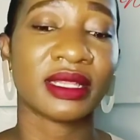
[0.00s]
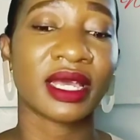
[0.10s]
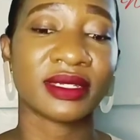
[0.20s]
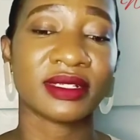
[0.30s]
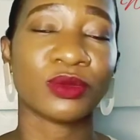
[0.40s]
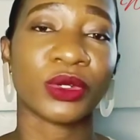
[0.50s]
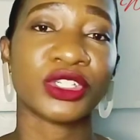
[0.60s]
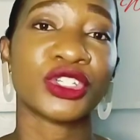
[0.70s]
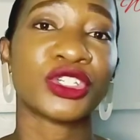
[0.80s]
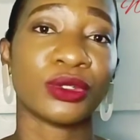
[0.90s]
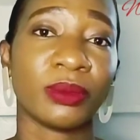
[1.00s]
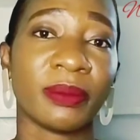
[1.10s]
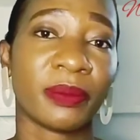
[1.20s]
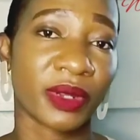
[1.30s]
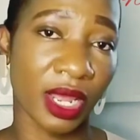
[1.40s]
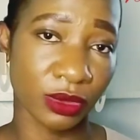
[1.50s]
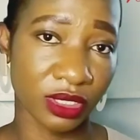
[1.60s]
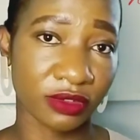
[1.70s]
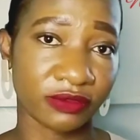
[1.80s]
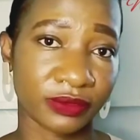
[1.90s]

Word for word: that is what you should be proud of.